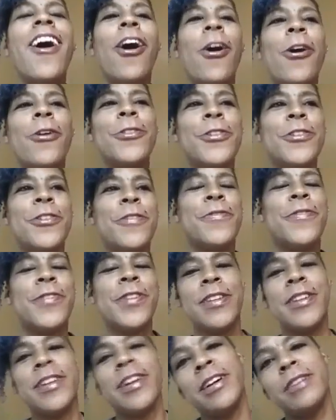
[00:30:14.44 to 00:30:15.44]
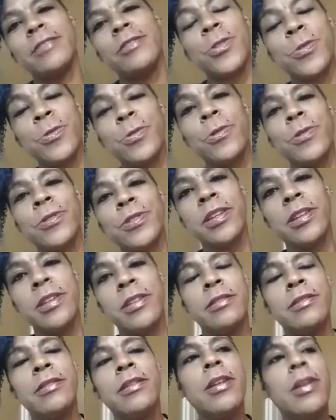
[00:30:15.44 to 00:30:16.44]
All the different tools
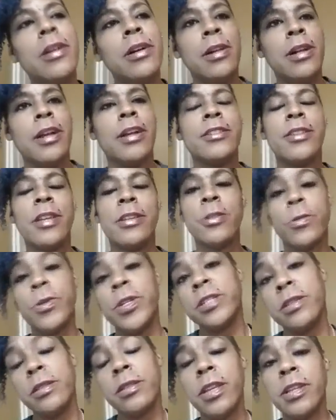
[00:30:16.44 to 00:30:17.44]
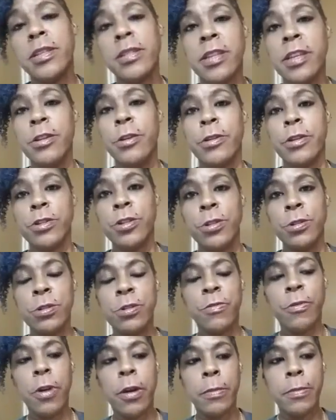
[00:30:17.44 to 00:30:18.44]
and accessories and things that you can choose
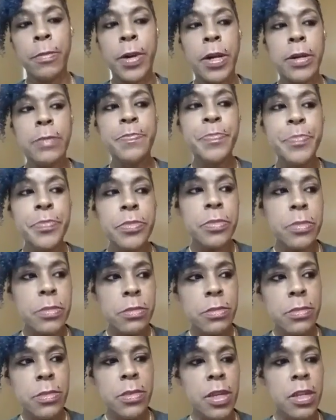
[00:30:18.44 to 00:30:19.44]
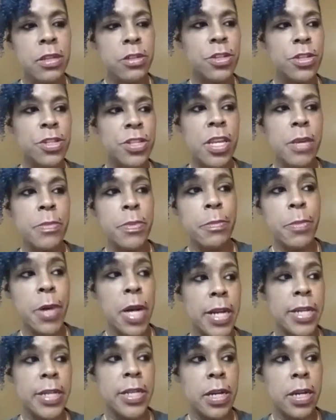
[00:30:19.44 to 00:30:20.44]
from. But just keep in
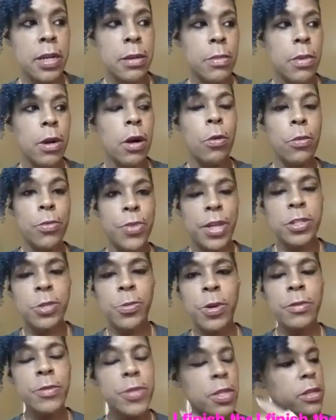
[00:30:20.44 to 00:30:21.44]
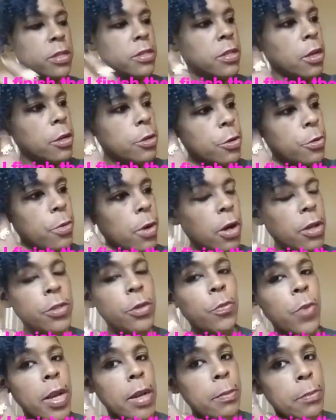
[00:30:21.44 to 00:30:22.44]
mind, oh, that's what I was going to tell you. On
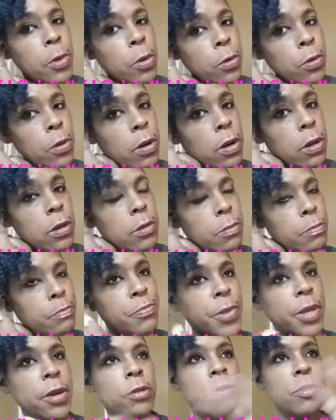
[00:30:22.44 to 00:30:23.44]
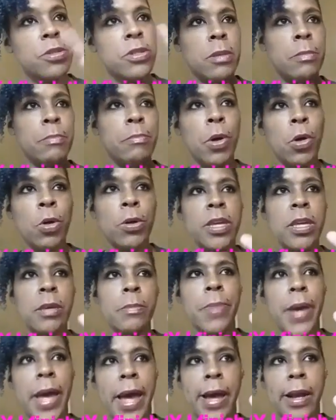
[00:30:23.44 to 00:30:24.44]
the Rainbow, there's some bulky
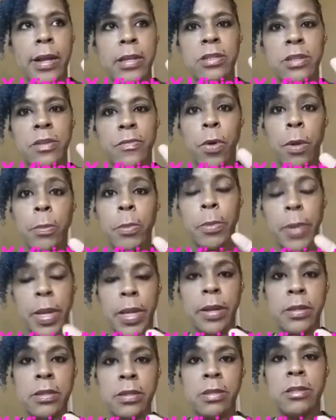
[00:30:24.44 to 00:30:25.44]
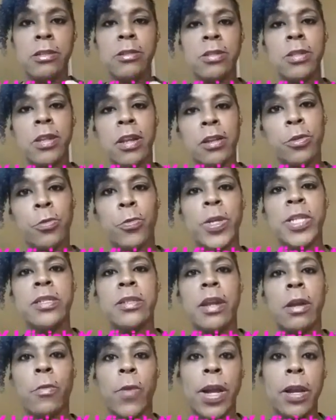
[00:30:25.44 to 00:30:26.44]
bags of rubber bands, and this is another
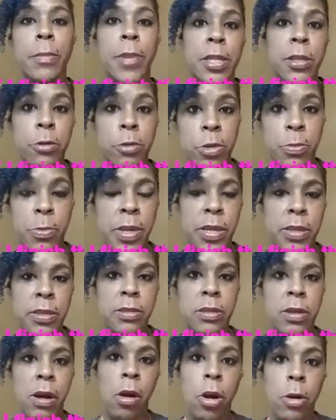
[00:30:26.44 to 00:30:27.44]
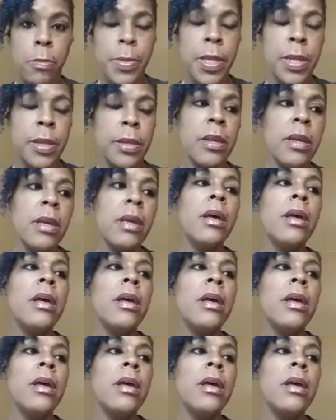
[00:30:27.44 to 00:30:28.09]
reason I recommend those bins, the art bin.